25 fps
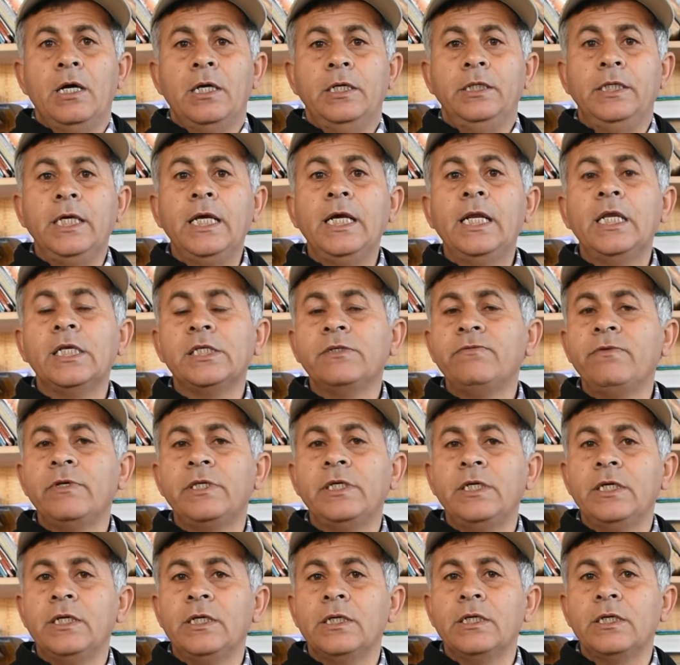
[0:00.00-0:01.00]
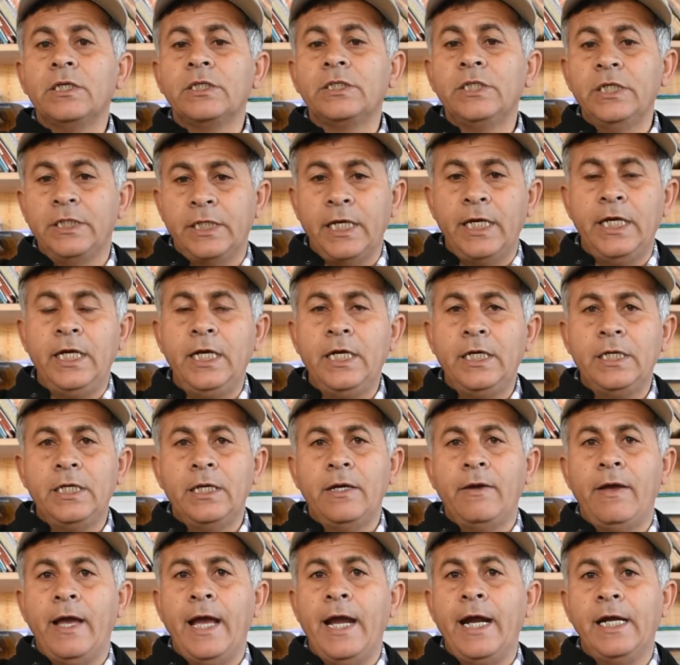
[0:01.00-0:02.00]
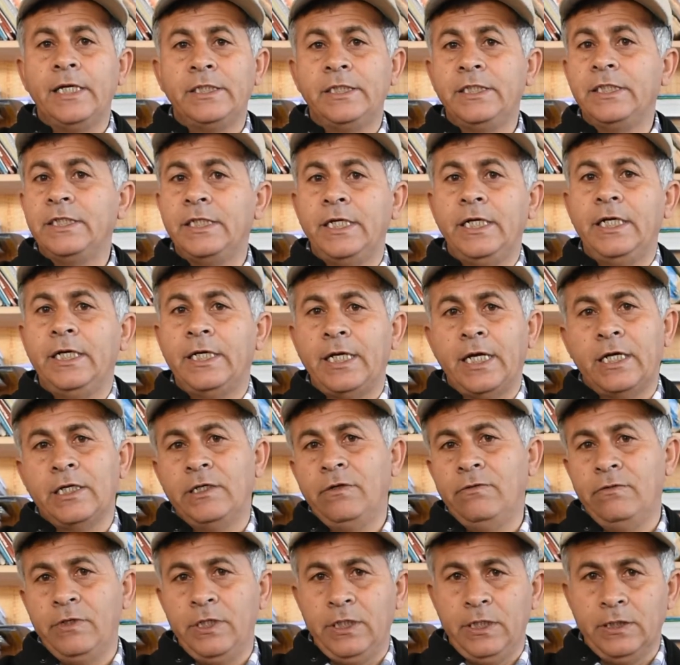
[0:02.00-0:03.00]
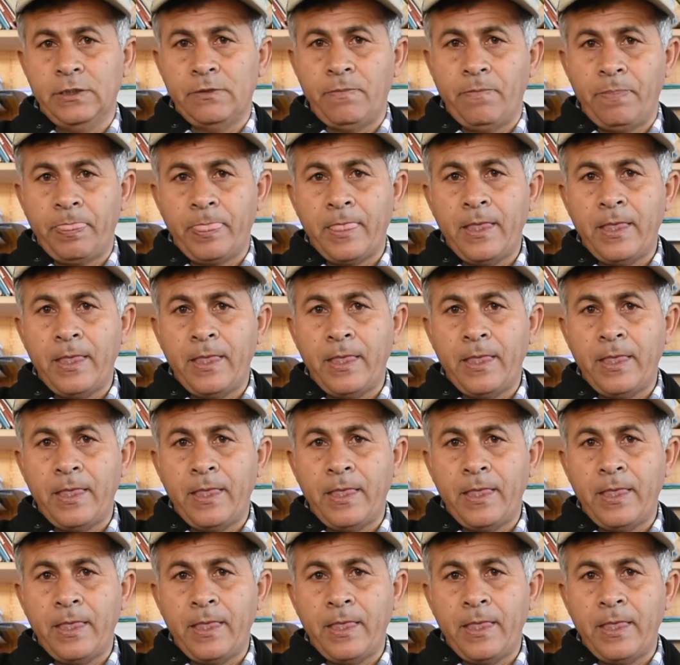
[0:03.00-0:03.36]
deals with state and state activities.